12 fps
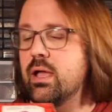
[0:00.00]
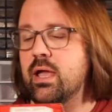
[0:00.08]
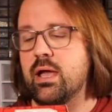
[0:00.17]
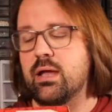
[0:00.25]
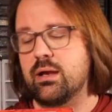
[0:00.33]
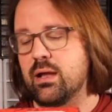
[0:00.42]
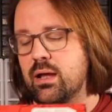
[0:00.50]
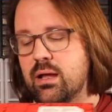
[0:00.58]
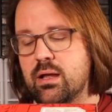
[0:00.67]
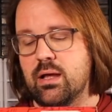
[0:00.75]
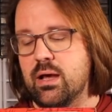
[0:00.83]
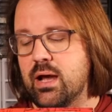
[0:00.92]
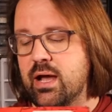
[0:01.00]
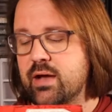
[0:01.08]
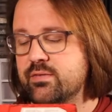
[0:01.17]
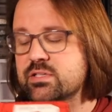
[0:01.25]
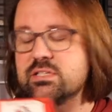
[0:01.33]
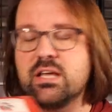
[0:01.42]
And I
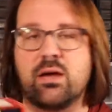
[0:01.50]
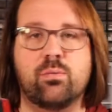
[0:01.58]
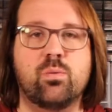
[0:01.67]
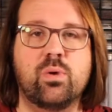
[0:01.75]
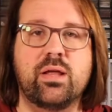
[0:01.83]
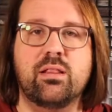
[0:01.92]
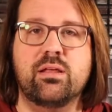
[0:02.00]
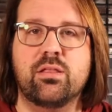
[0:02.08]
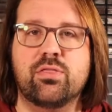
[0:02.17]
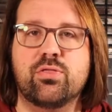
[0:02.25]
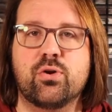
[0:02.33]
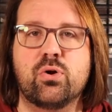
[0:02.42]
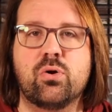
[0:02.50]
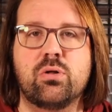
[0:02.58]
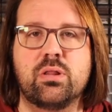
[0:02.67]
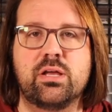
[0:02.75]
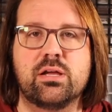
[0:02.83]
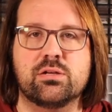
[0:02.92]
have to say, I really
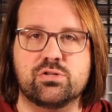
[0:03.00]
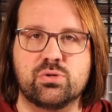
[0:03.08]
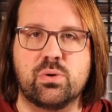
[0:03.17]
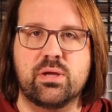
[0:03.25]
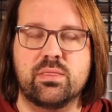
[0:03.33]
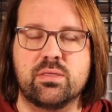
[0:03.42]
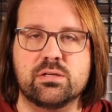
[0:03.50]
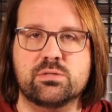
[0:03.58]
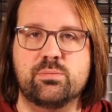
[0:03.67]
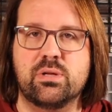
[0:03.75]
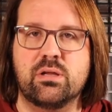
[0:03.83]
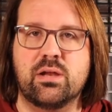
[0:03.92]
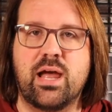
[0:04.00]
thoroughly enjoyed this build.